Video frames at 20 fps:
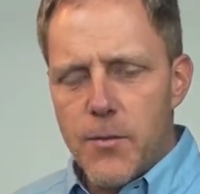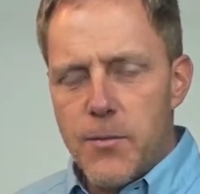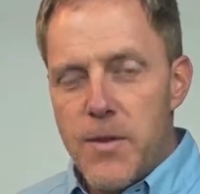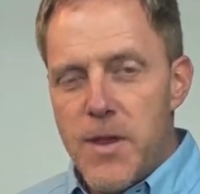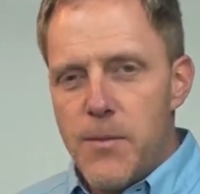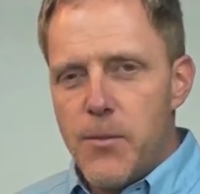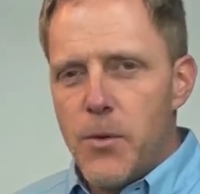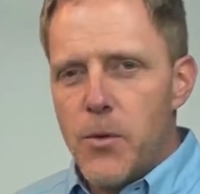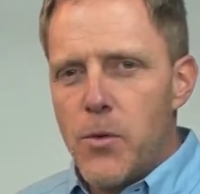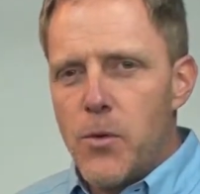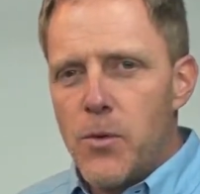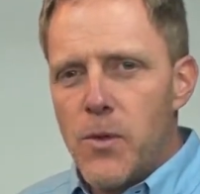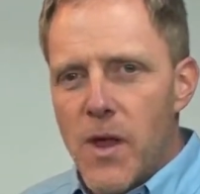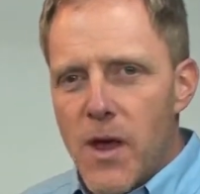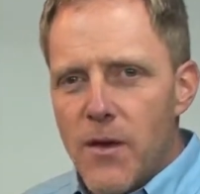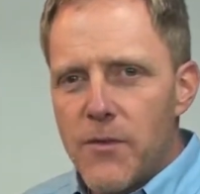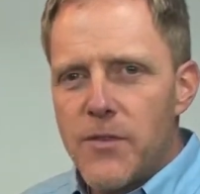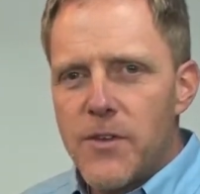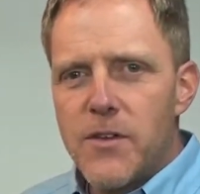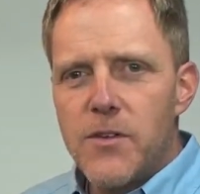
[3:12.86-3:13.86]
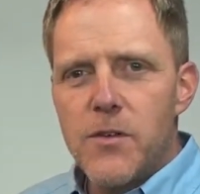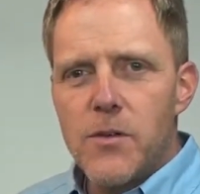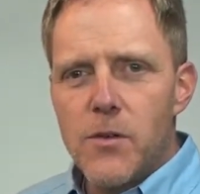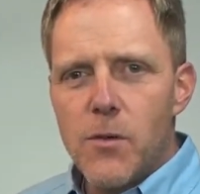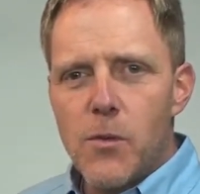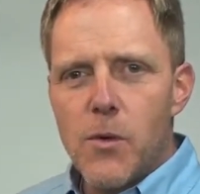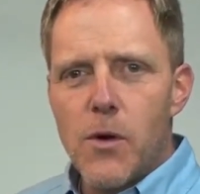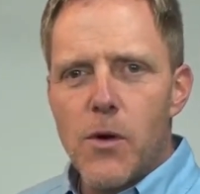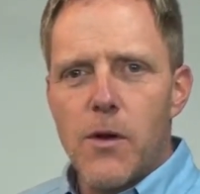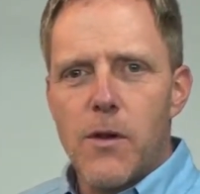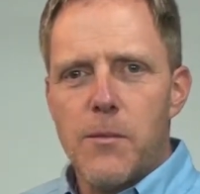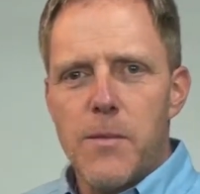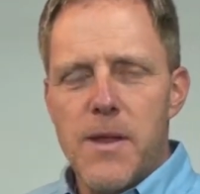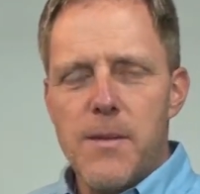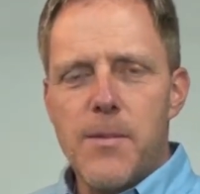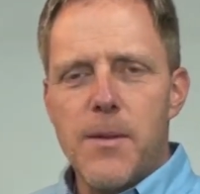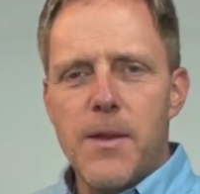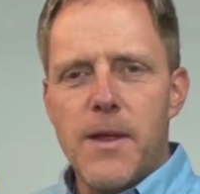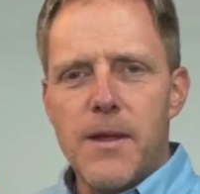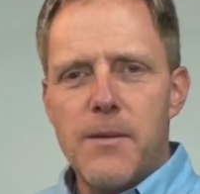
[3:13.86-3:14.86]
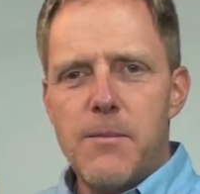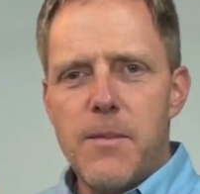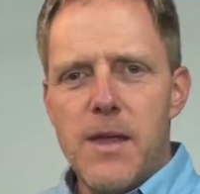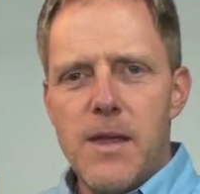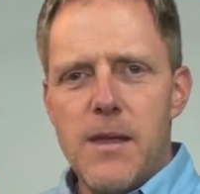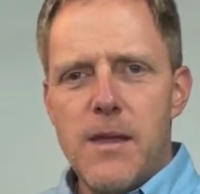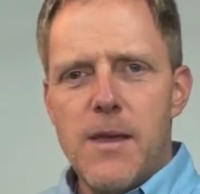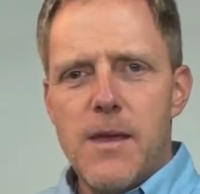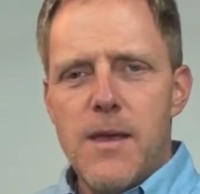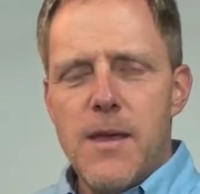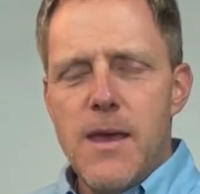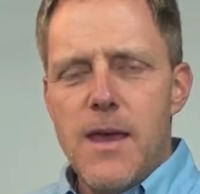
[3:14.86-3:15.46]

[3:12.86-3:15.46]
people who love to do the work, people like me,